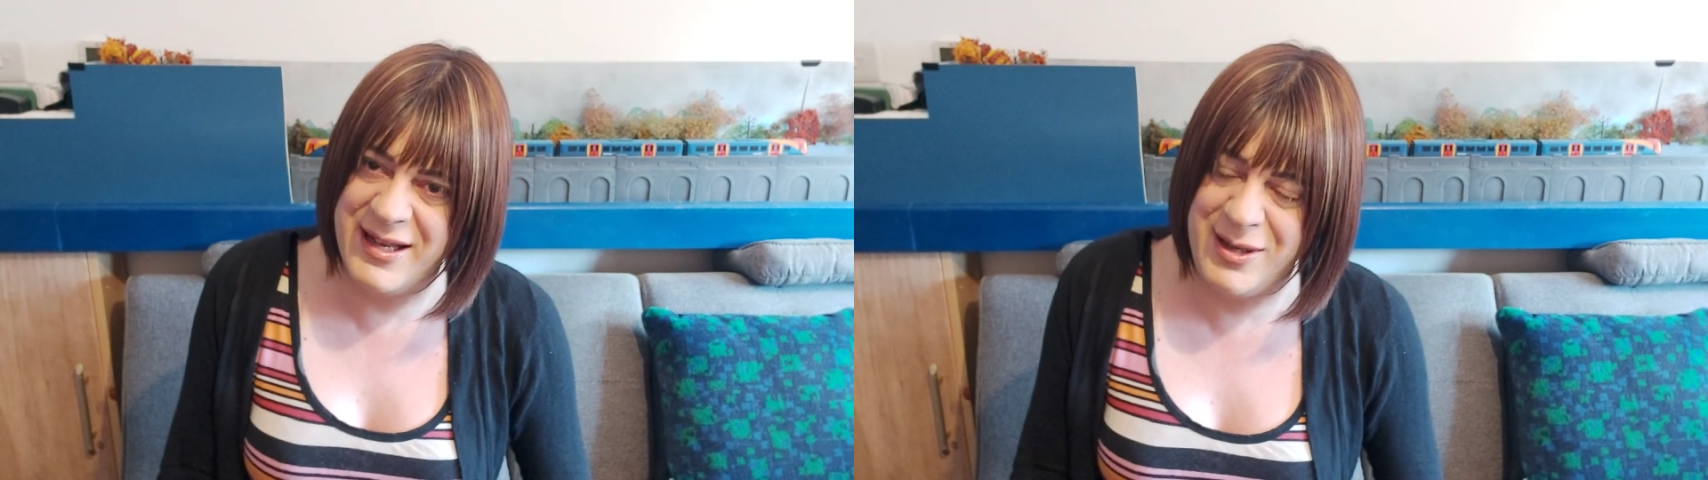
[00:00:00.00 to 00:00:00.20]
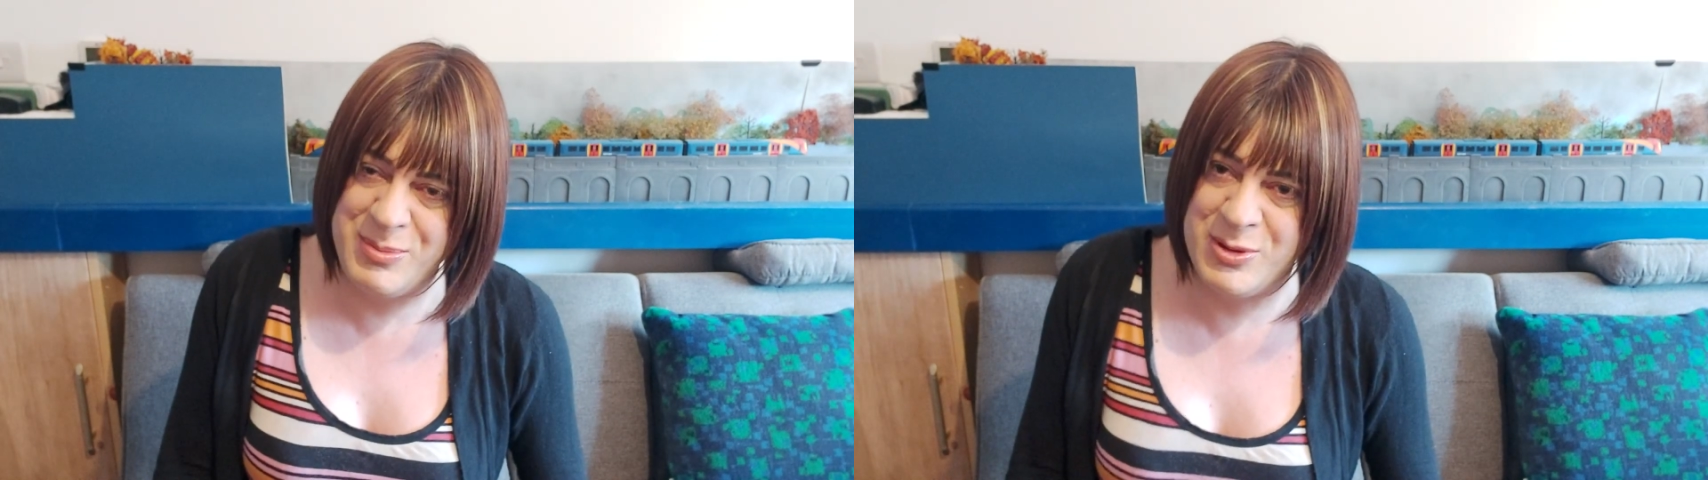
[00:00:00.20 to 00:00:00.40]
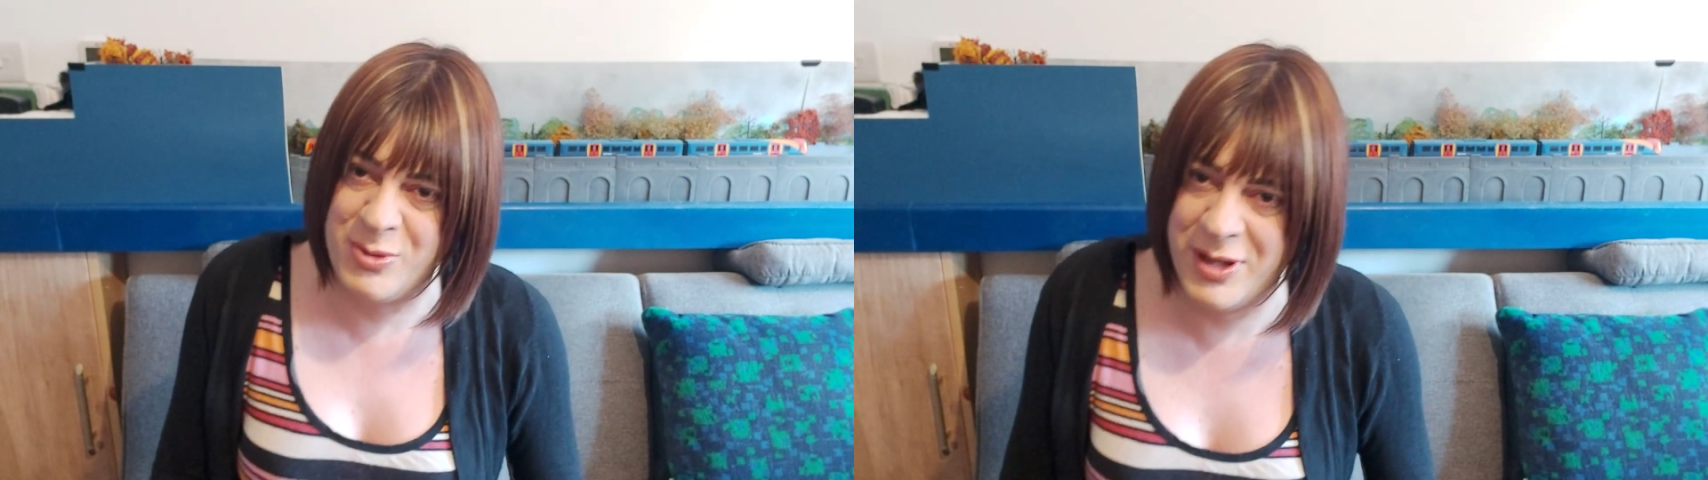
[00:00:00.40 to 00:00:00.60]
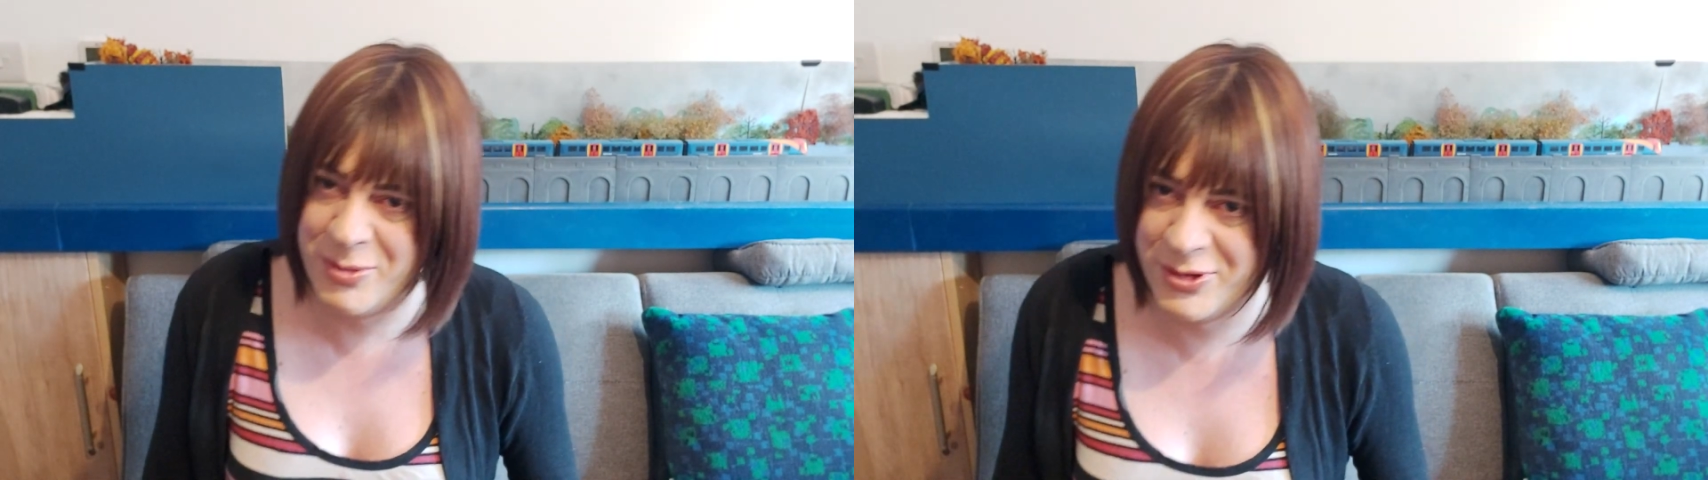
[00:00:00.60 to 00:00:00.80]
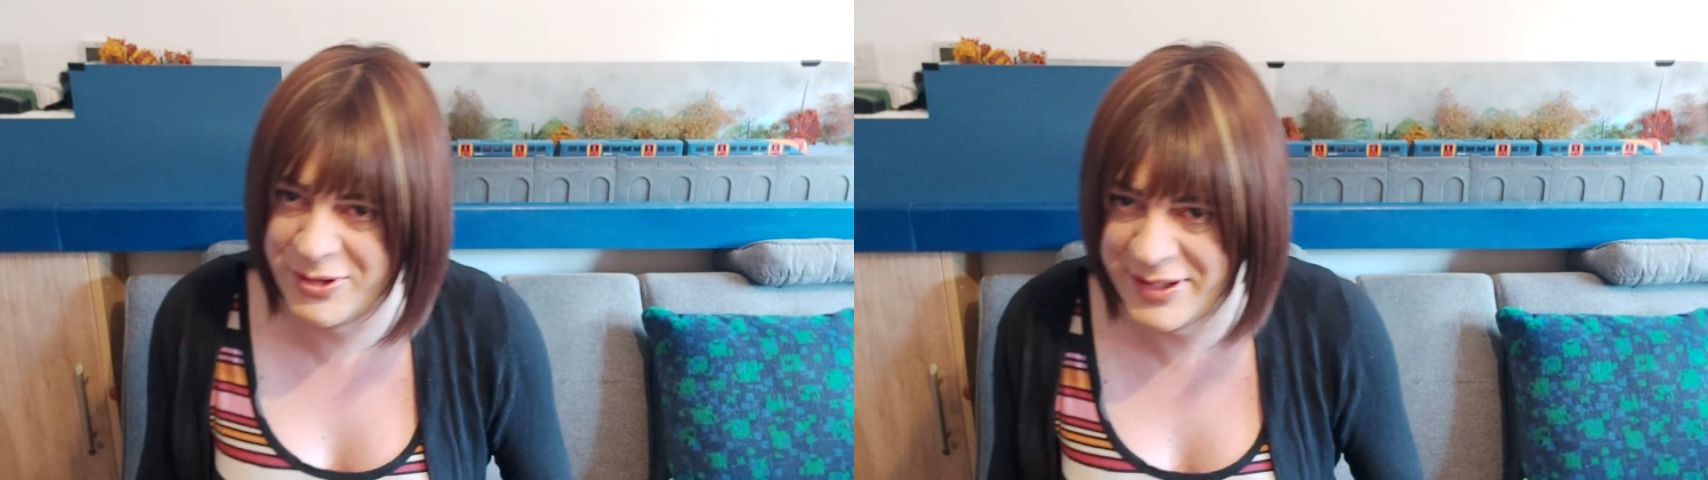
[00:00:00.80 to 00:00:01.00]
I'll put what I
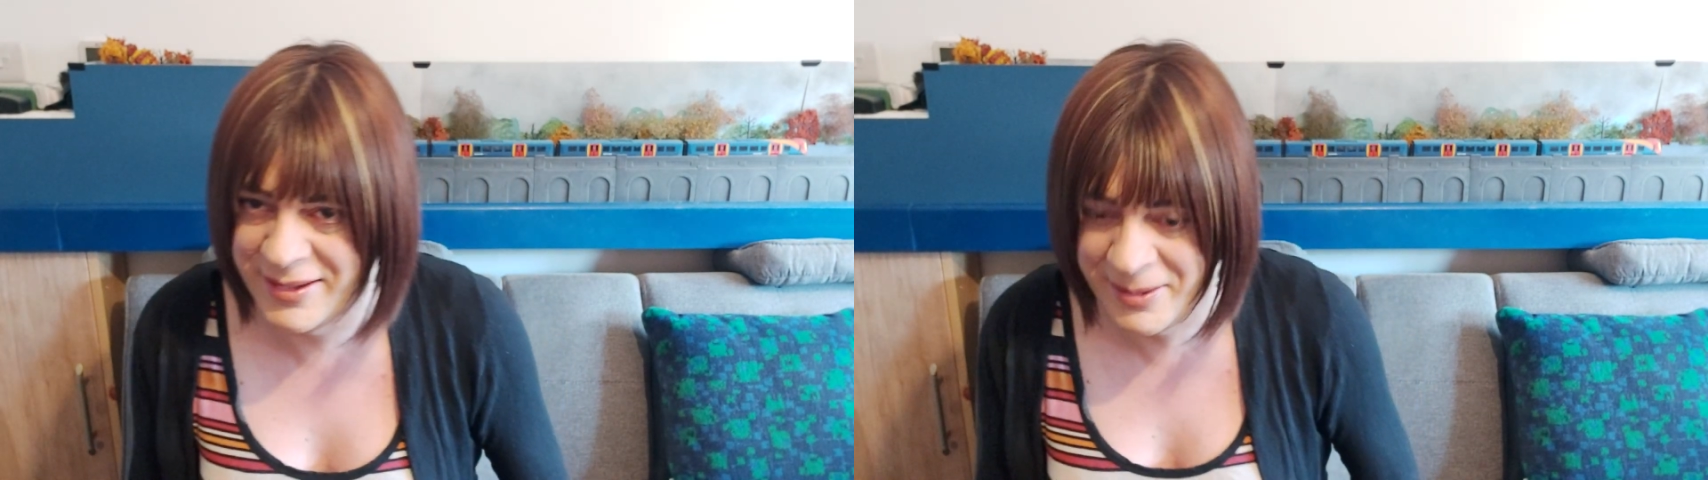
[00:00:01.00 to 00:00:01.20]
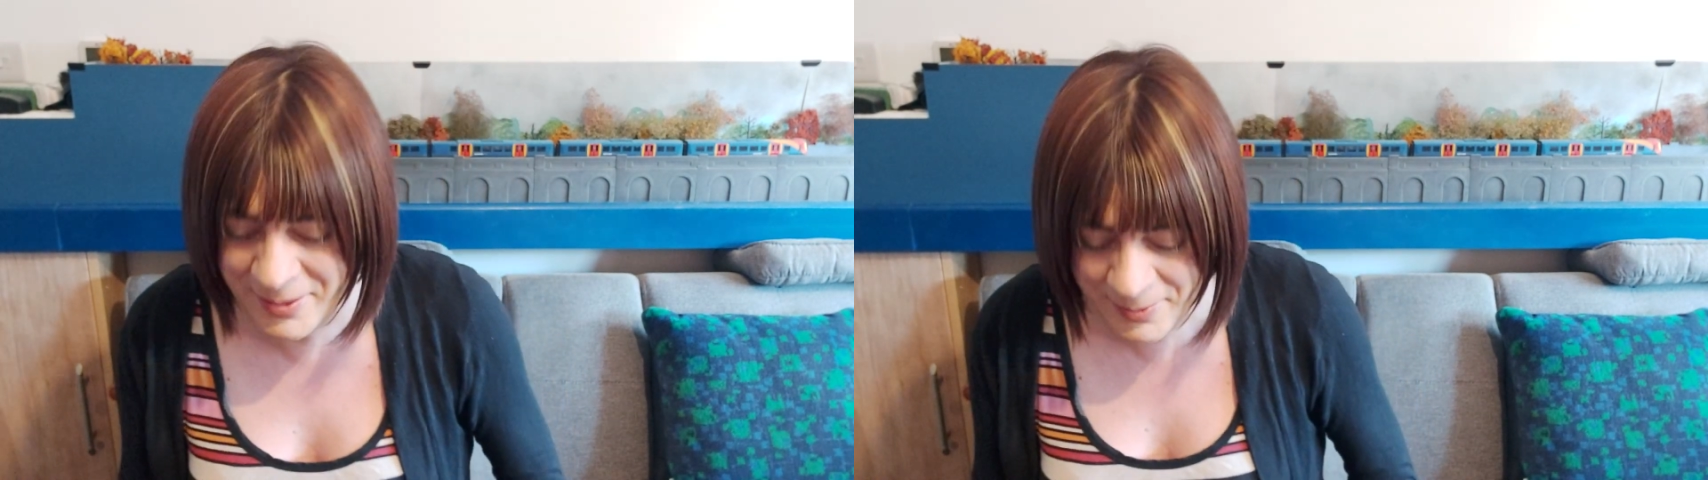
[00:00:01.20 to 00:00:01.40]
want on it.